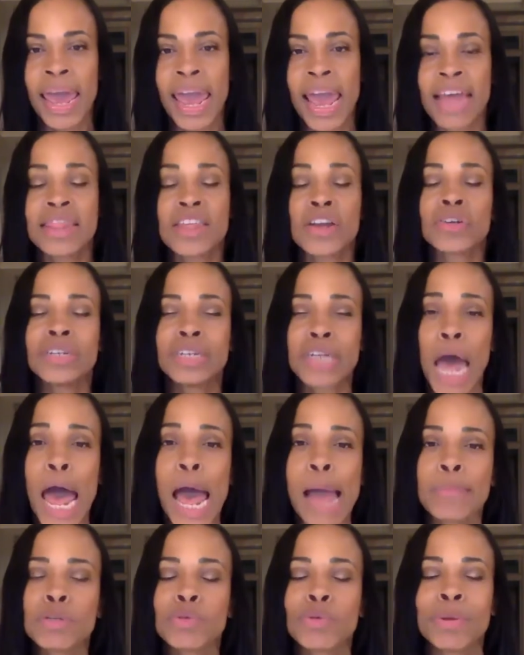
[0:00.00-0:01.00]
and there's
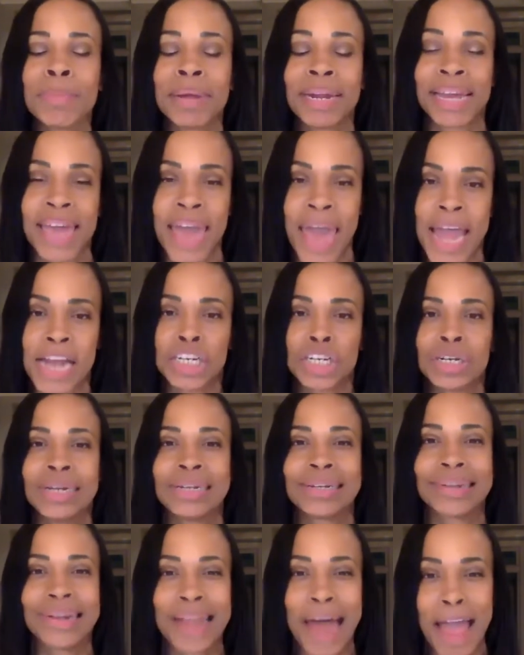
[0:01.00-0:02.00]
times when medication
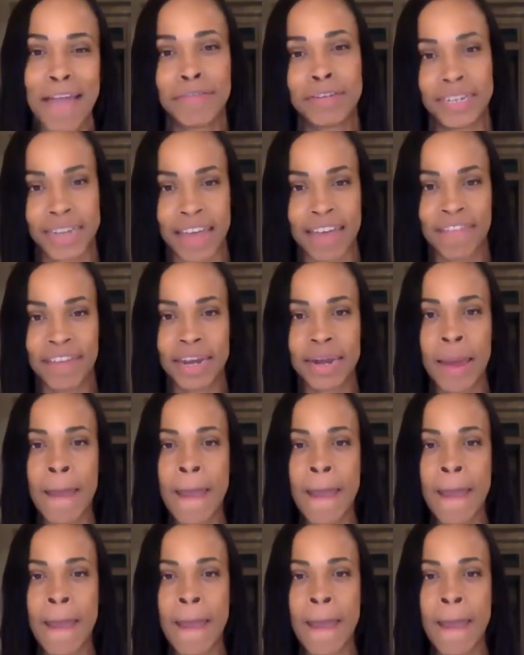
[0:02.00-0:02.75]
is life-saving.